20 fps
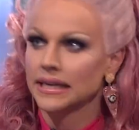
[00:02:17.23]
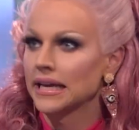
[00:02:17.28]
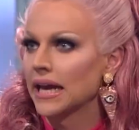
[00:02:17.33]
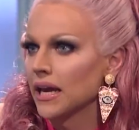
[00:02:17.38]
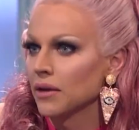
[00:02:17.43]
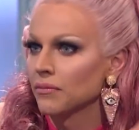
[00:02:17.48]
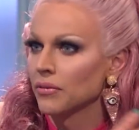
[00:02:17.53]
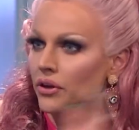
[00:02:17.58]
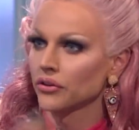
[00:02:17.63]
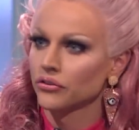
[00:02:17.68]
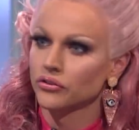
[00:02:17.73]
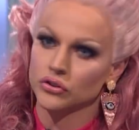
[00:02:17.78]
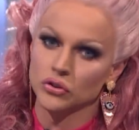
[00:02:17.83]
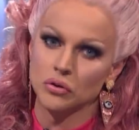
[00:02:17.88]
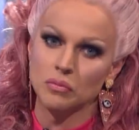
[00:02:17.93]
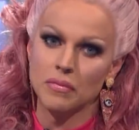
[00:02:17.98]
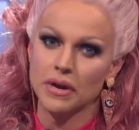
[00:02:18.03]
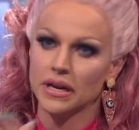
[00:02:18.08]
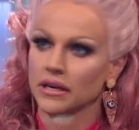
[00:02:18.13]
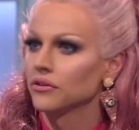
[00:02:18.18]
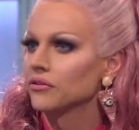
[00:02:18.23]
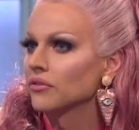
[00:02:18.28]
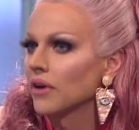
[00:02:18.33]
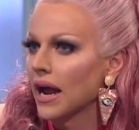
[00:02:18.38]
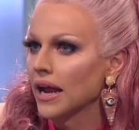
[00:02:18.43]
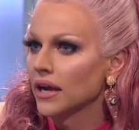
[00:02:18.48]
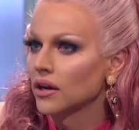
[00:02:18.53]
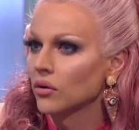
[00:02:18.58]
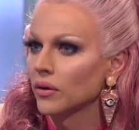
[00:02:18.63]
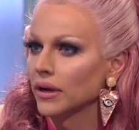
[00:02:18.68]
a gay person or met a
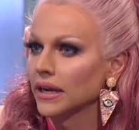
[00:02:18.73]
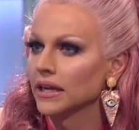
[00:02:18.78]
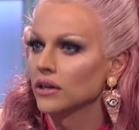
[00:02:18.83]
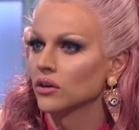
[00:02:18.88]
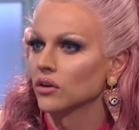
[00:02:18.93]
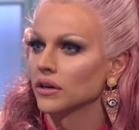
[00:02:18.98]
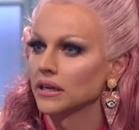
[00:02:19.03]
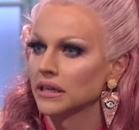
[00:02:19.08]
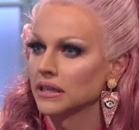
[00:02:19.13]
drag queen or